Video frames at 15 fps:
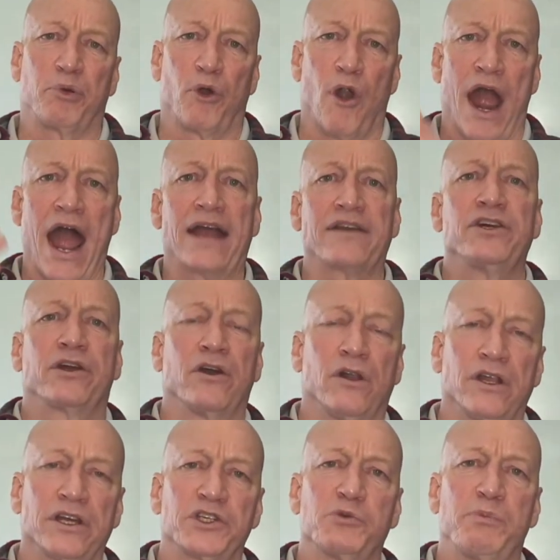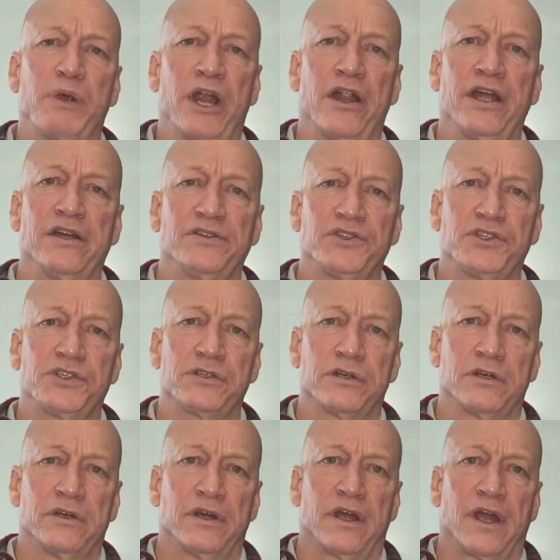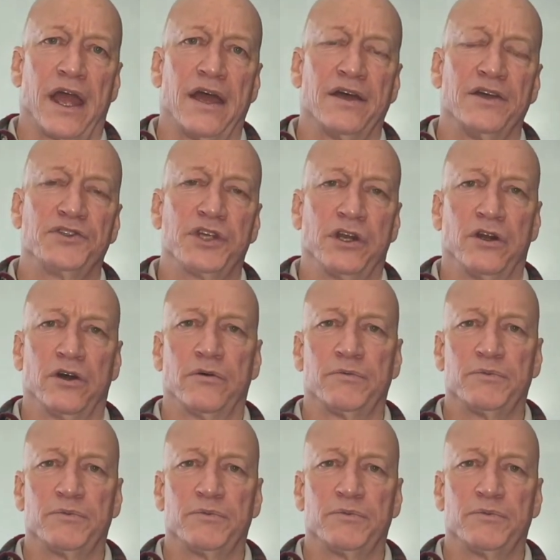the practical experience as